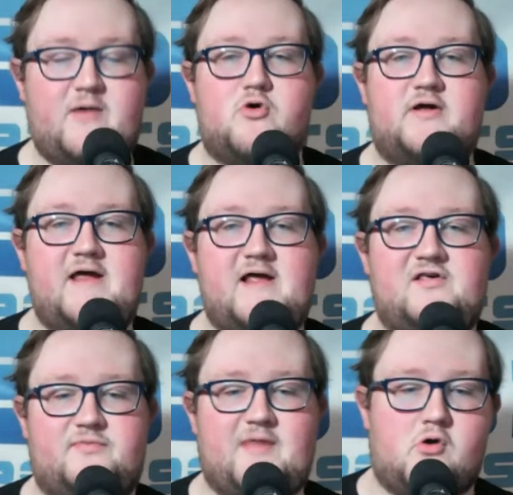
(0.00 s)
three
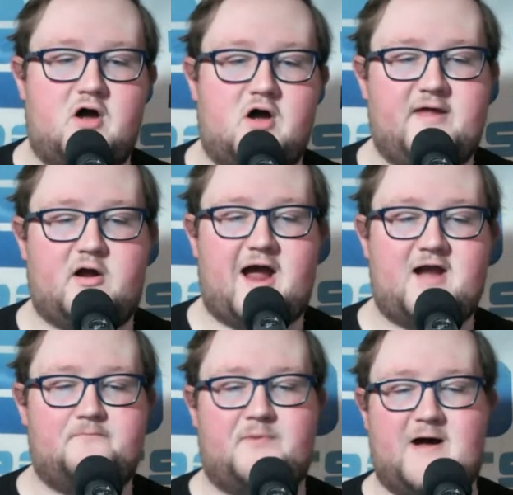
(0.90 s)
rookies that were on there:
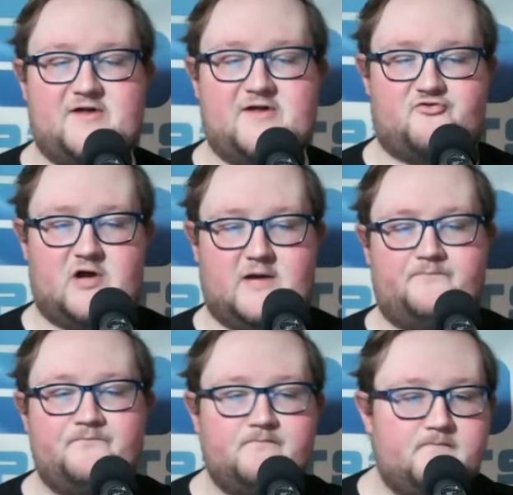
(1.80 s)
Adam
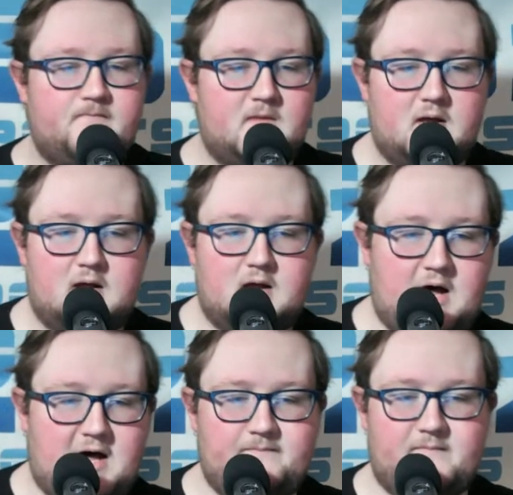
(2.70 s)
Patra,
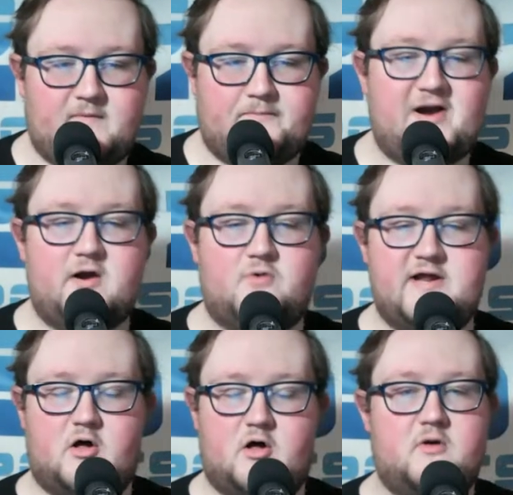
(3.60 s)
Brandon
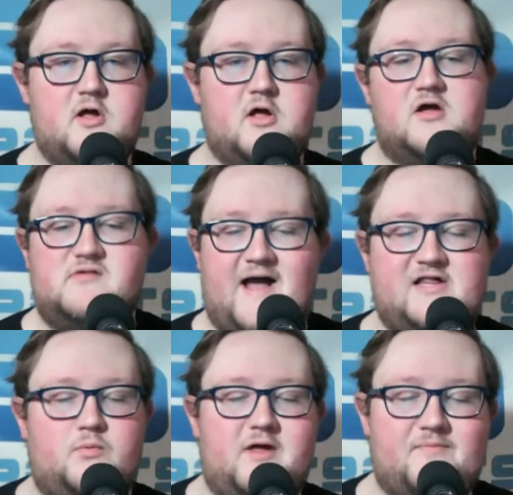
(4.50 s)
O'Neill,
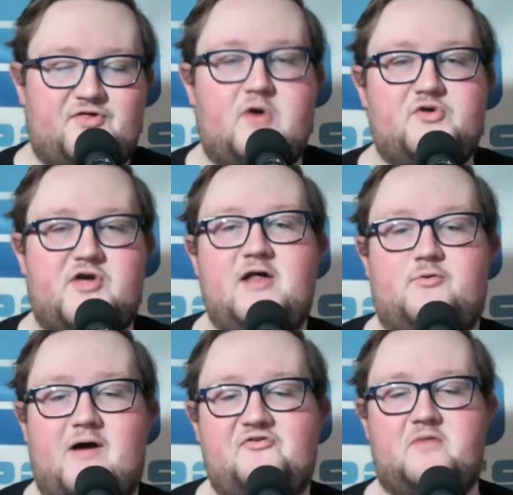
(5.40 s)
Dyson Williams. Those
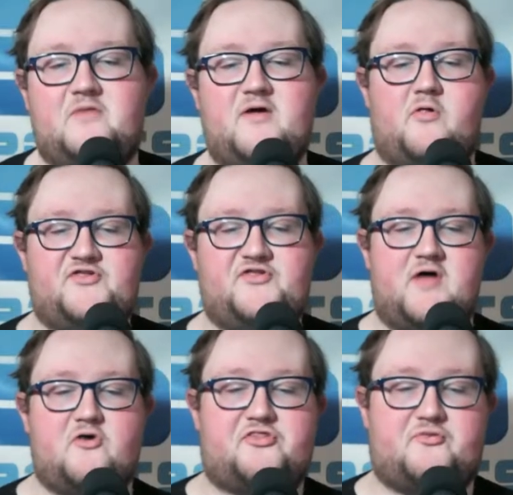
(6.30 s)
guys were obviously going to be on the list.
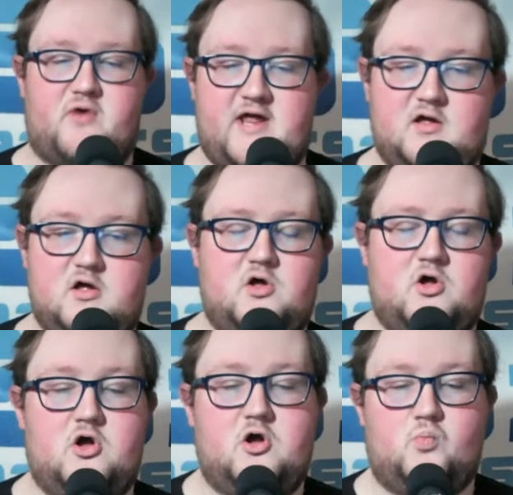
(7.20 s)
The other three
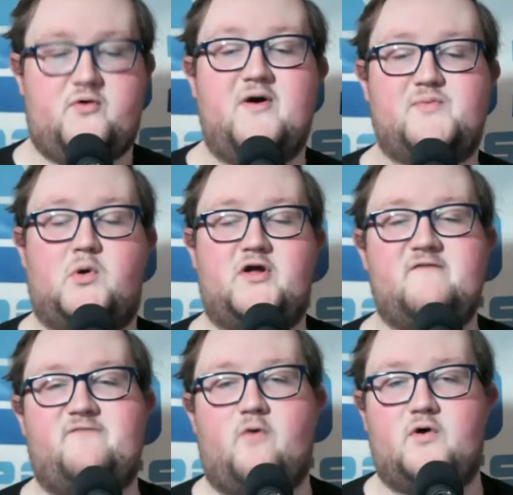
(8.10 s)
were the ones we were
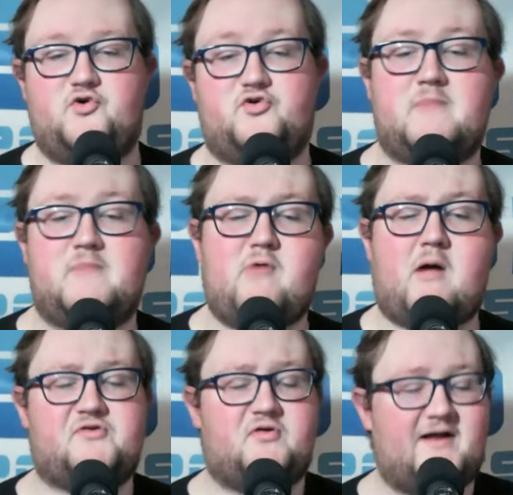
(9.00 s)
looking forward to. So
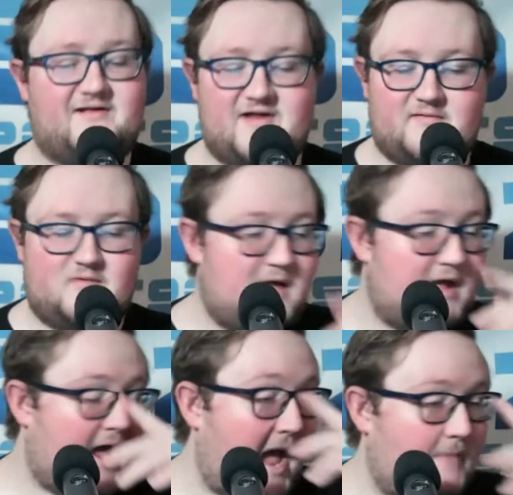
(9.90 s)
Mike Robinson, like I said,
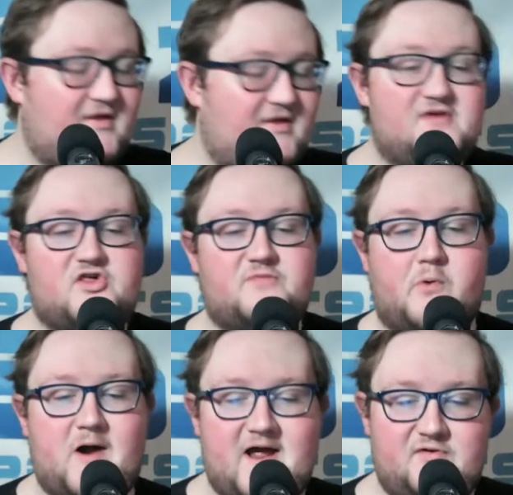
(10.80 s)
happy that he gets his
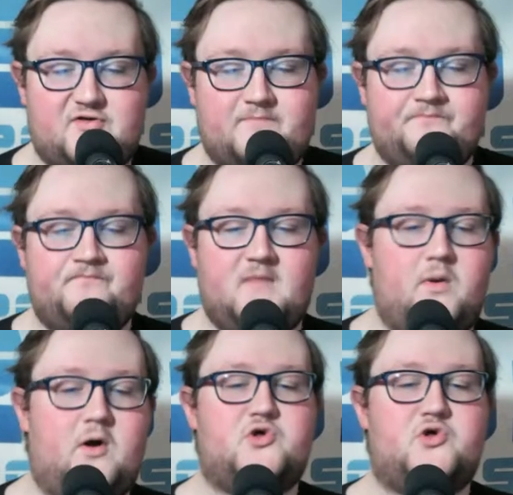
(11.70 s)
praise.
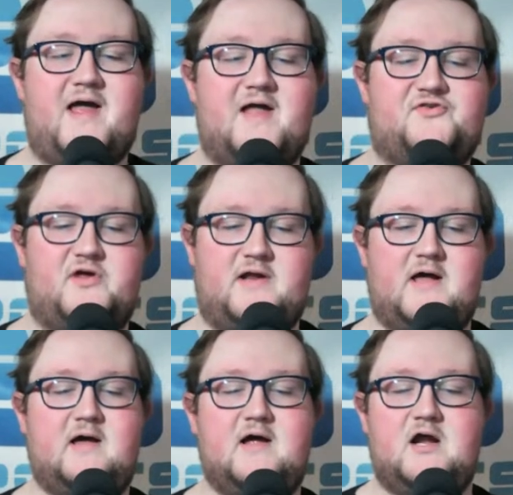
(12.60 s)
Will
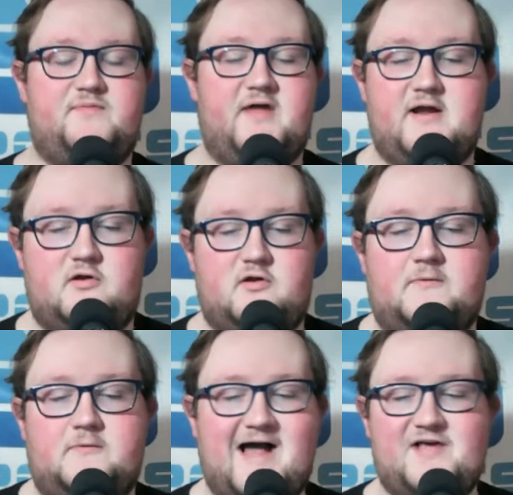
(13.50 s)
Johansson, then
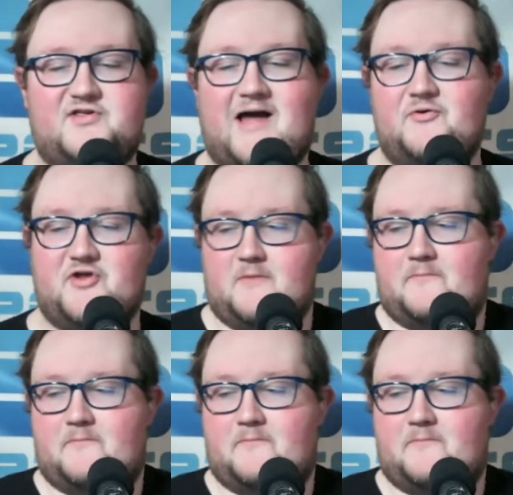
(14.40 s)
the last guy